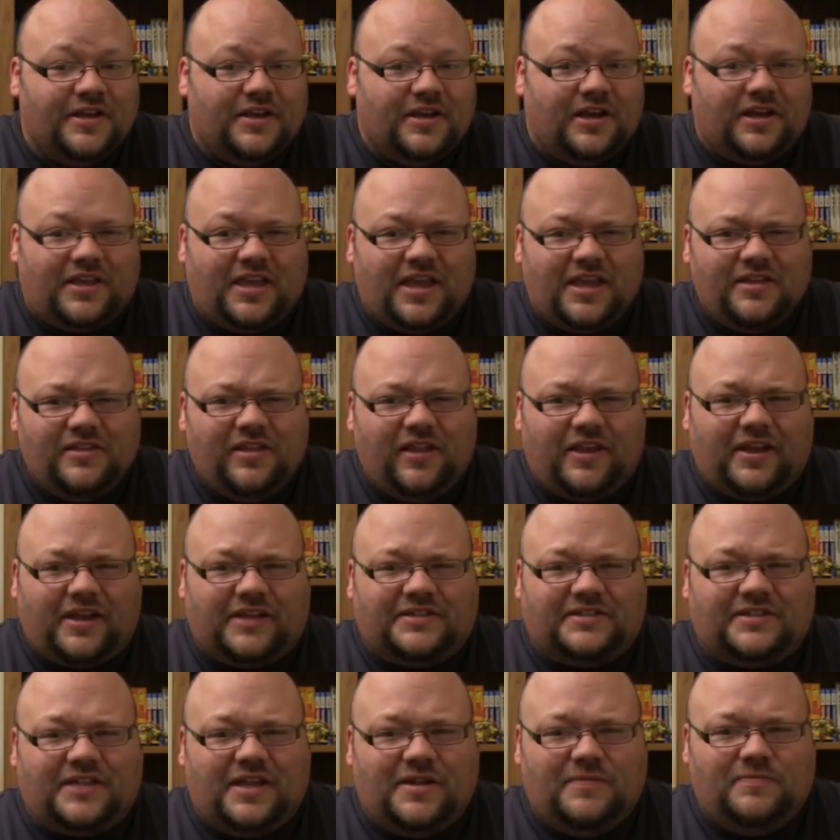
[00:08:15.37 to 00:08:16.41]
Again, like I
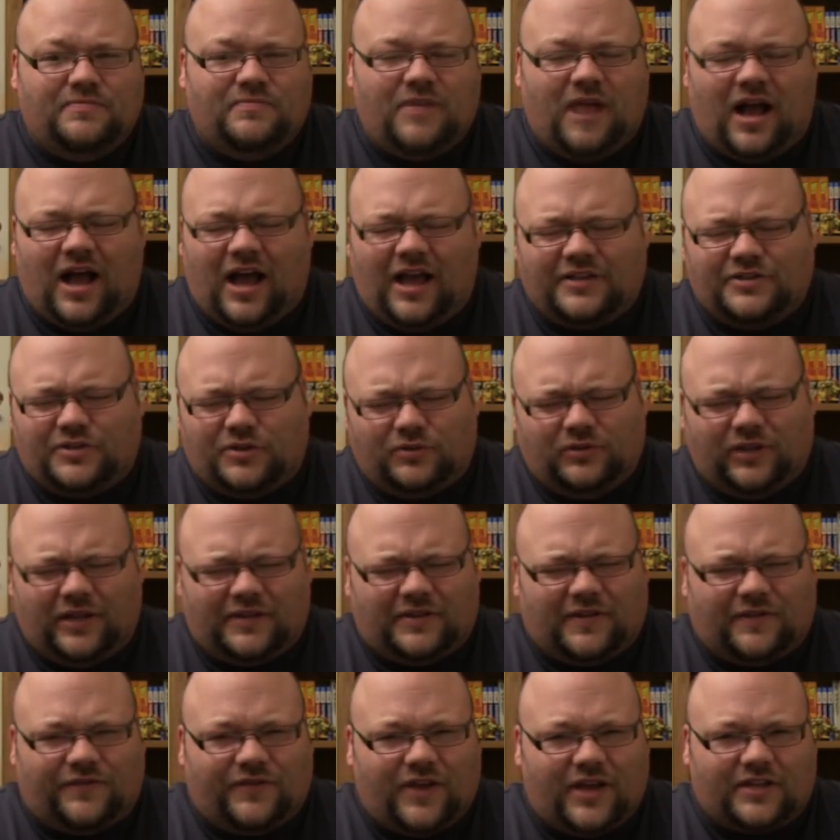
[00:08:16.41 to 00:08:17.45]
said, I don't like
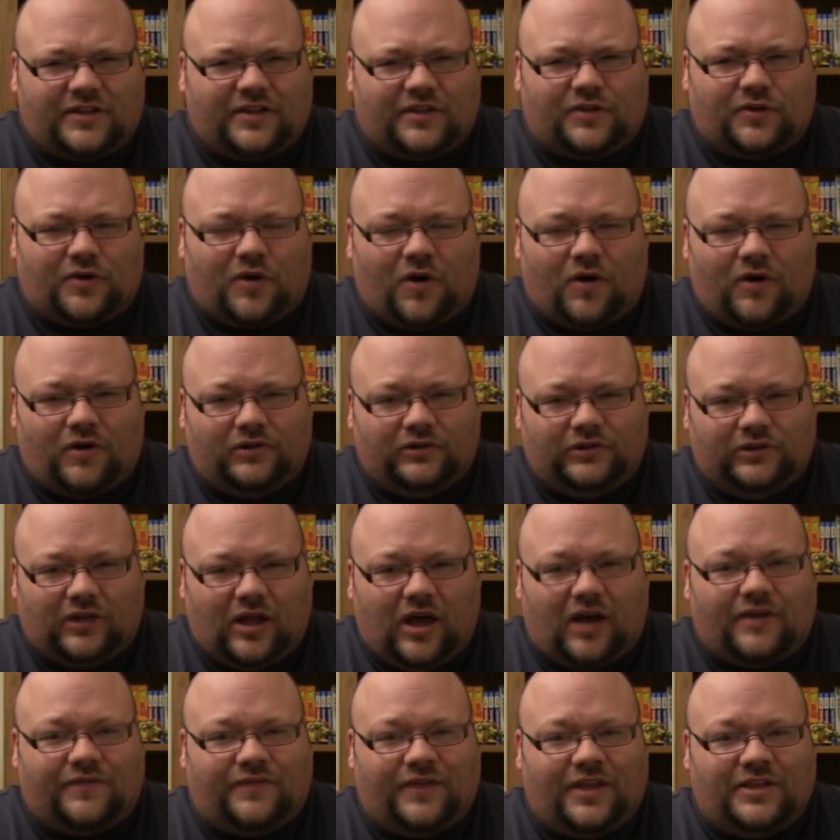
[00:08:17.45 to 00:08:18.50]
the fact that there are a
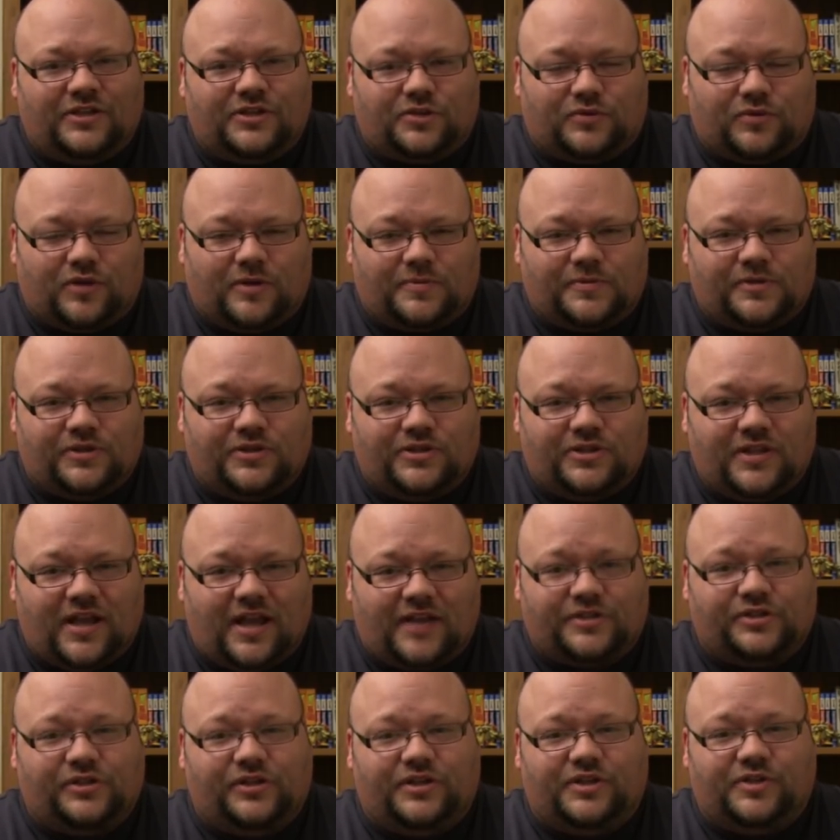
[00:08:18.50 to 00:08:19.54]
lot of interruptions to
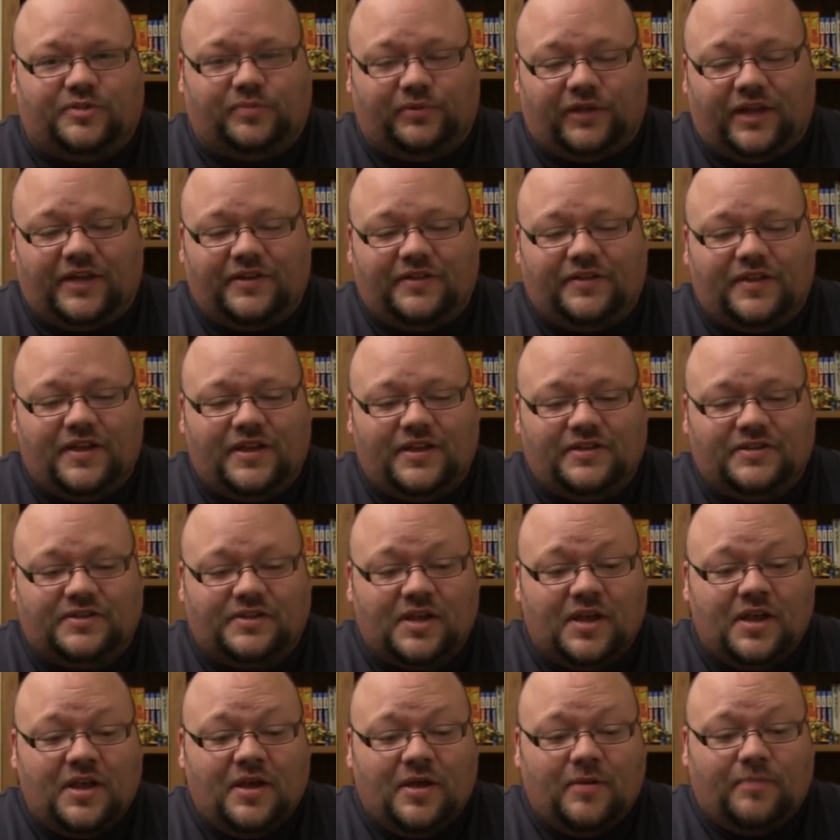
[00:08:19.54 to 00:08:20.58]
actually explain things,
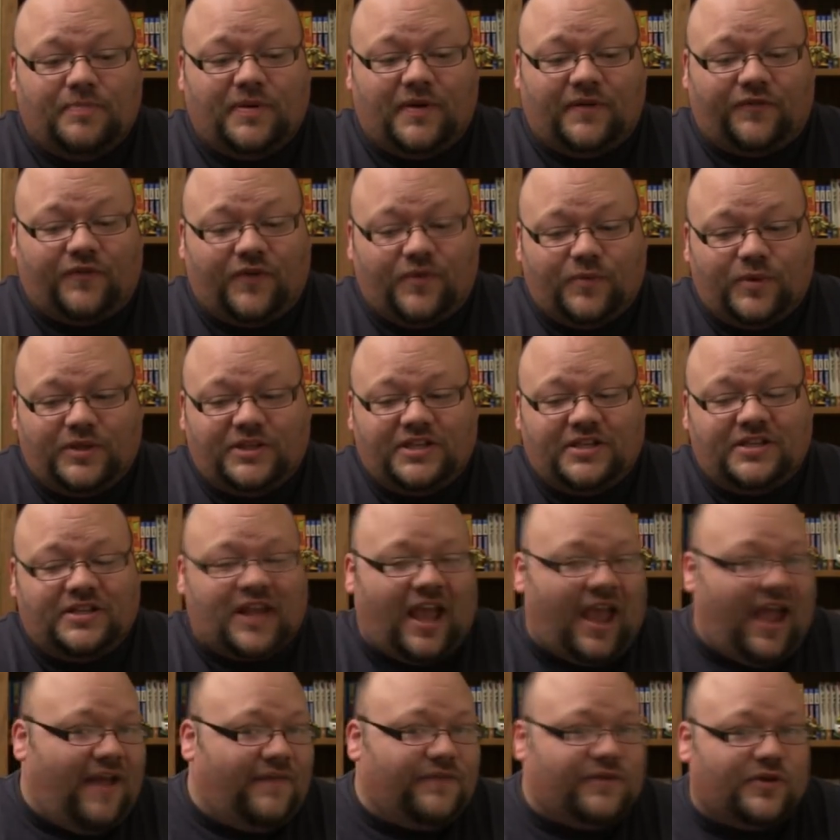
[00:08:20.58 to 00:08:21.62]
but if we didn't
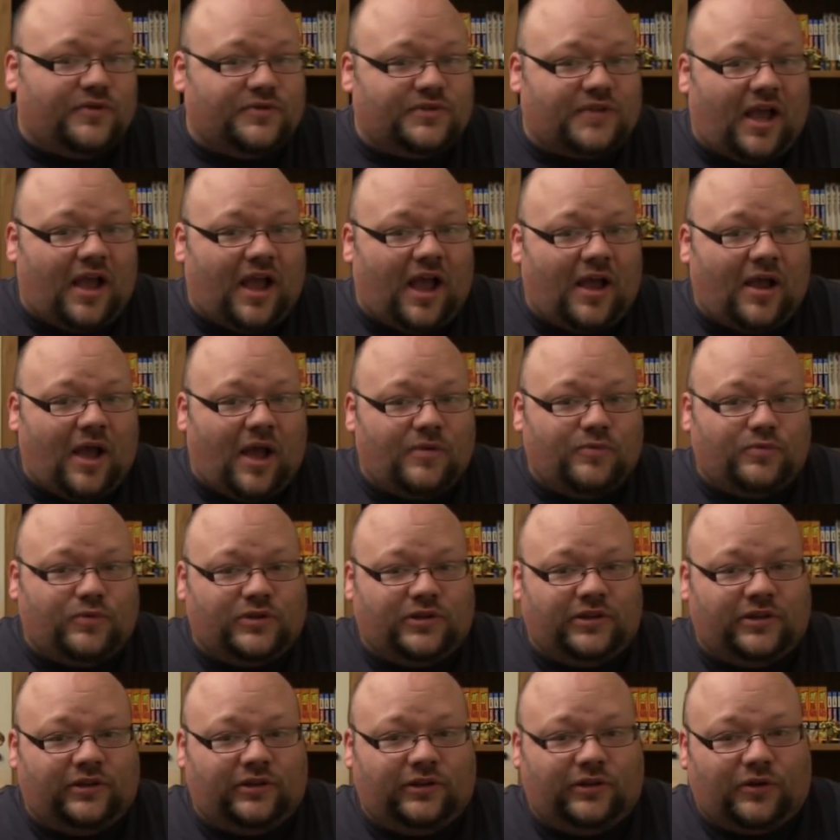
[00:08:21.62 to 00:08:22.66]
have those, I
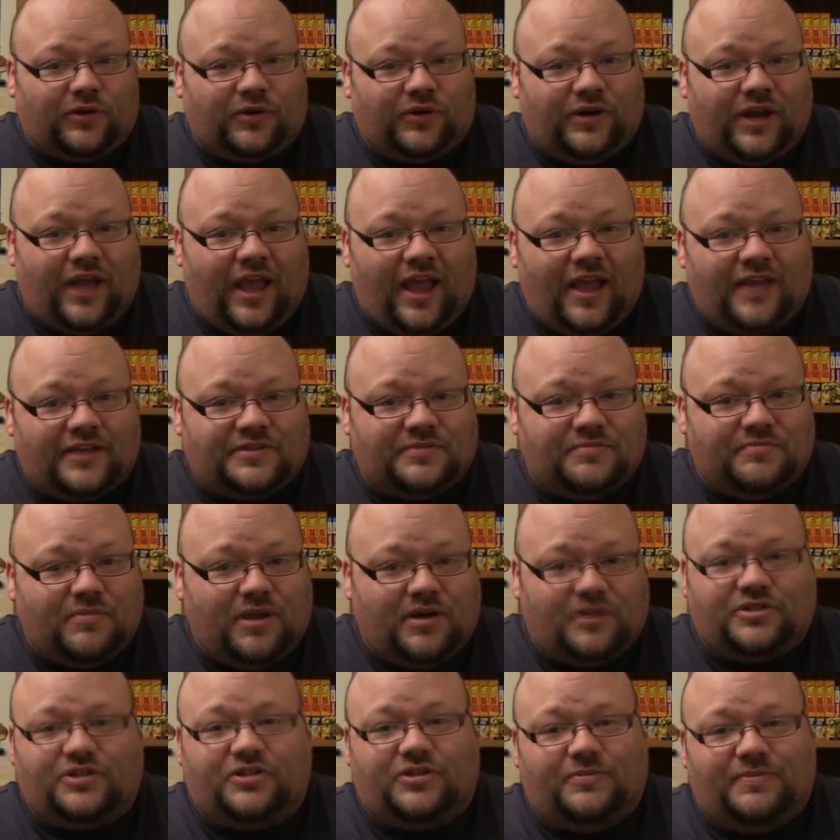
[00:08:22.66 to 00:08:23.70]
wouldn't learn as
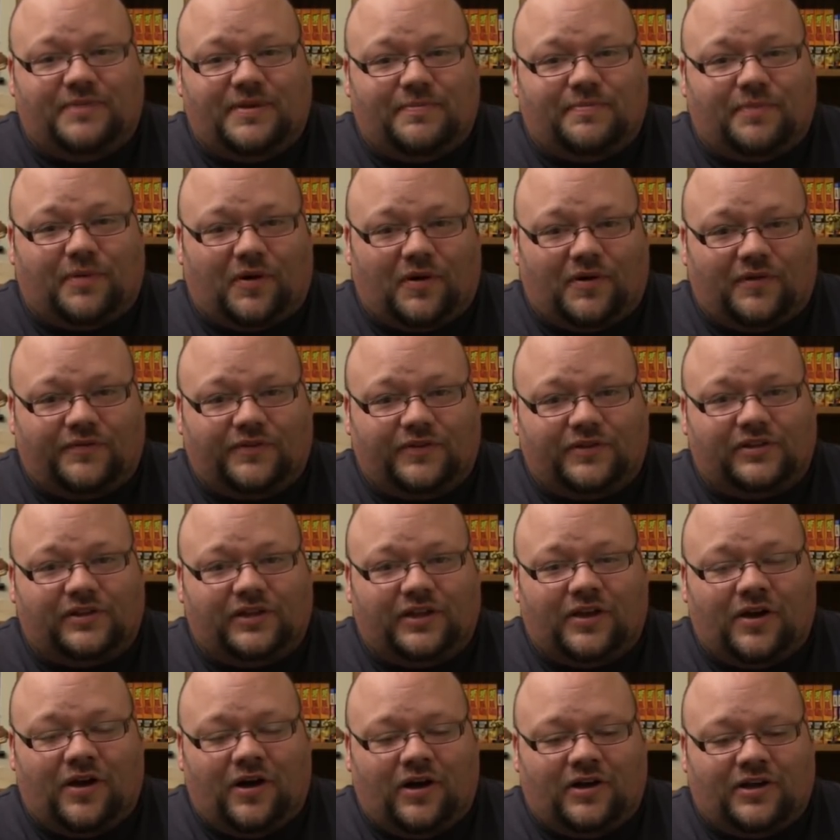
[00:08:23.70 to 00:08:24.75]
much, to be
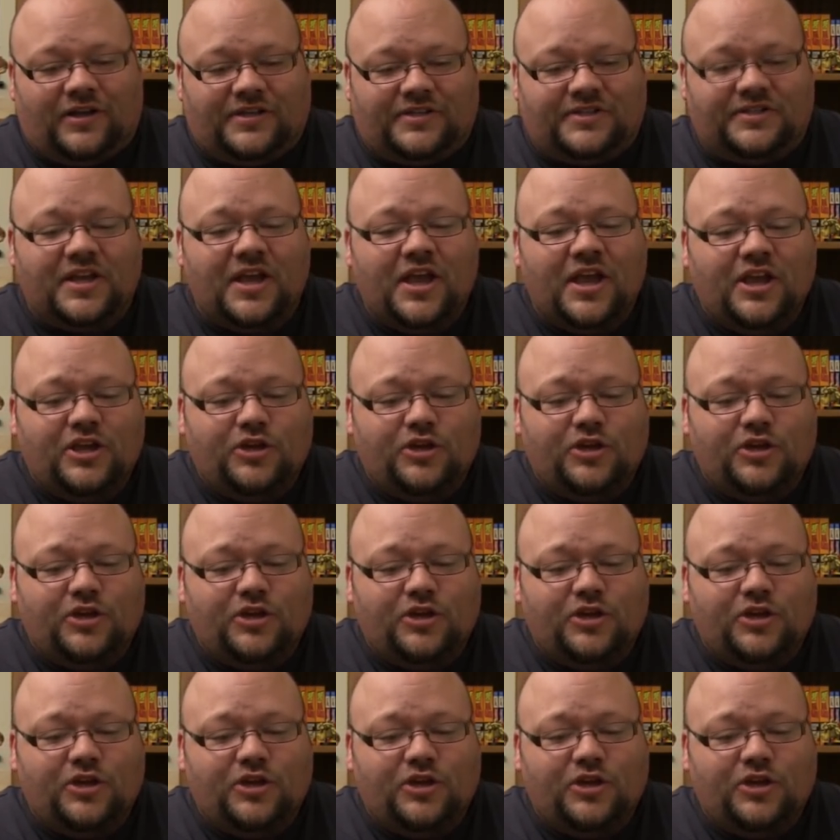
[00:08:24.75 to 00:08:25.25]
perfectly honest.